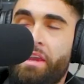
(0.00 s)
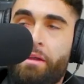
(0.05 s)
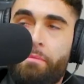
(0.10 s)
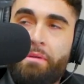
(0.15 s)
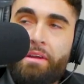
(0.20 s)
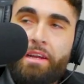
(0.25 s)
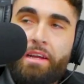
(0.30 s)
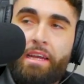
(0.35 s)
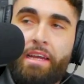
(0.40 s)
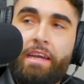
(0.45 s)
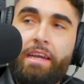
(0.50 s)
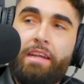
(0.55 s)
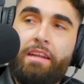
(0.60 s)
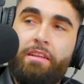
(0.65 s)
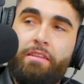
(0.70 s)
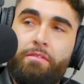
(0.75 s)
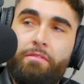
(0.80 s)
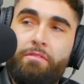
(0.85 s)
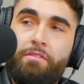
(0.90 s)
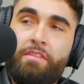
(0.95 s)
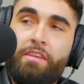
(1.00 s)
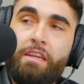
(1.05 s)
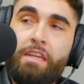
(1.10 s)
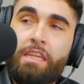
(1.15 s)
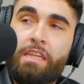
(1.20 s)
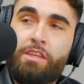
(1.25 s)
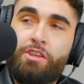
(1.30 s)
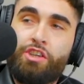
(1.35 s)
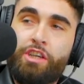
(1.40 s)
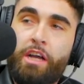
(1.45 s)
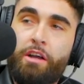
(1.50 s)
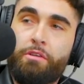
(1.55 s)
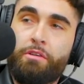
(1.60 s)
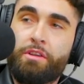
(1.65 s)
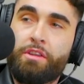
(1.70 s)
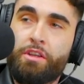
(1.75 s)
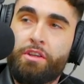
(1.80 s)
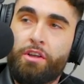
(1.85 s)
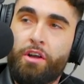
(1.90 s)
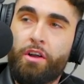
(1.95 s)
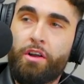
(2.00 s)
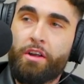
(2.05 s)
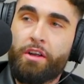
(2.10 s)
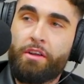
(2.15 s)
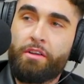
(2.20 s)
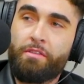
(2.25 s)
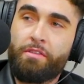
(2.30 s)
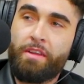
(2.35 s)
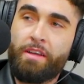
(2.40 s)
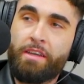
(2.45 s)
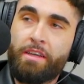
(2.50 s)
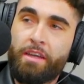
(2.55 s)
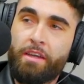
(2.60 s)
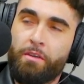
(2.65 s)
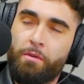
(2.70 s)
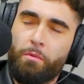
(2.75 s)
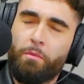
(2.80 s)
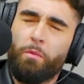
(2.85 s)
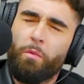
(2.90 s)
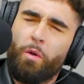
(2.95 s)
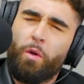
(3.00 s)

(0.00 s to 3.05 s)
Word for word: Yeah, being a kid and sitting in the shower in the dark, thinking,